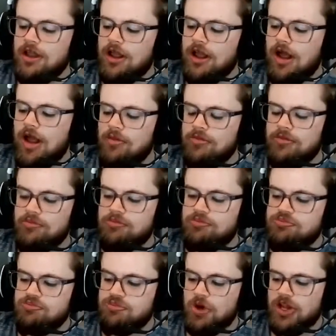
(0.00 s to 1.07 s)

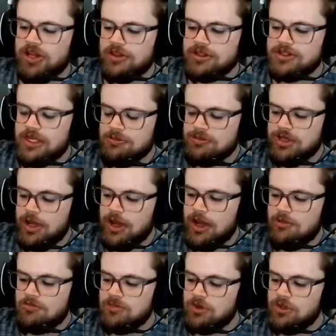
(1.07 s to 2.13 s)
But at the same
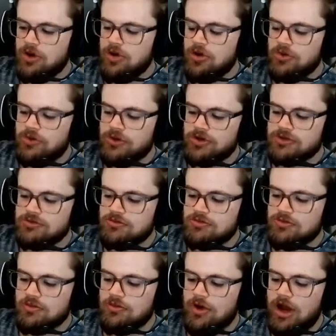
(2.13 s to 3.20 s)
time, there's
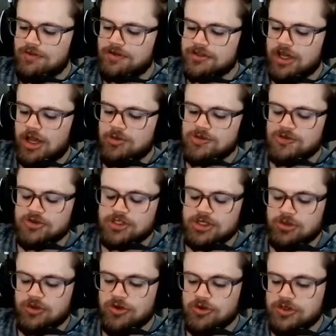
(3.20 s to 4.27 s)
oftentimes for some
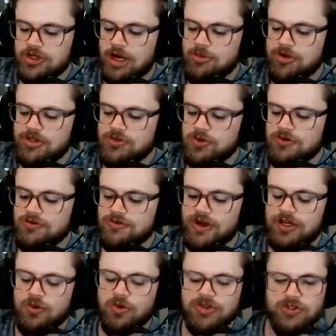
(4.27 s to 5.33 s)
of those topics, we would
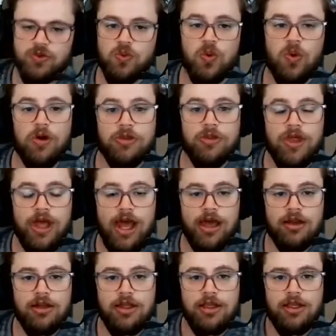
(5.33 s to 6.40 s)
find it wasn't worth
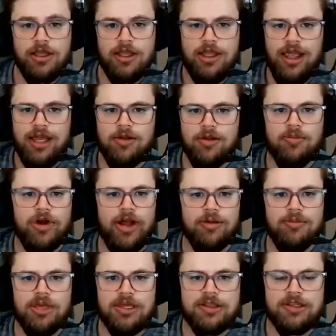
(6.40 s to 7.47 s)
that. And it might
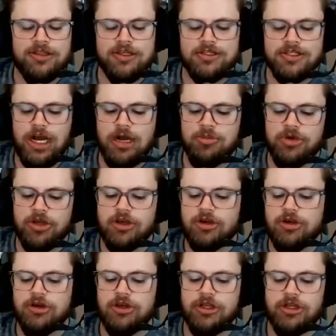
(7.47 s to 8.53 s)
mean that this topic
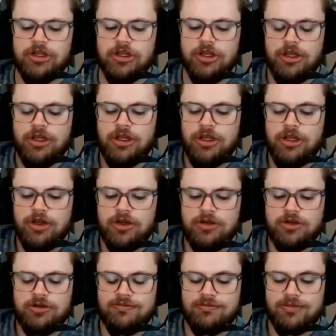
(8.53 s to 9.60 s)

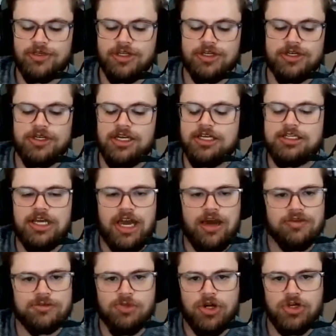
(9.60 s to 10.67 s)
didn't need to have
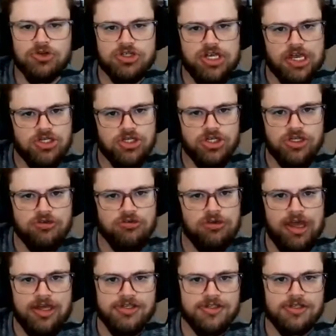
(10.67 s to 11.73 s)
as much retention
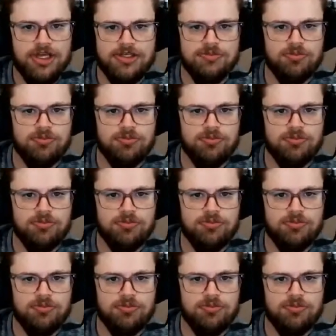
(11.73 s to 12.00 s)
as